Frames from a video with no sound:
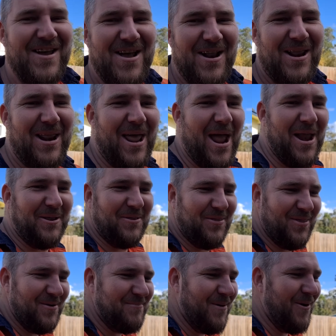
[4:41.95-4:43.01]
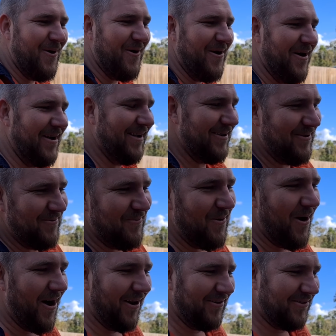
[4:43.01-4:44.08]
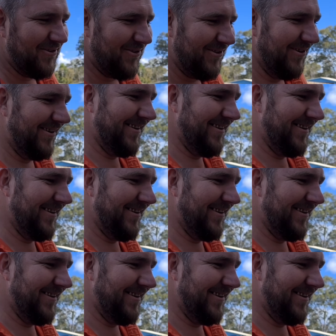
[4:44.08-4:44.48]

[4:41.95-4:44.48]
Let the boy watch.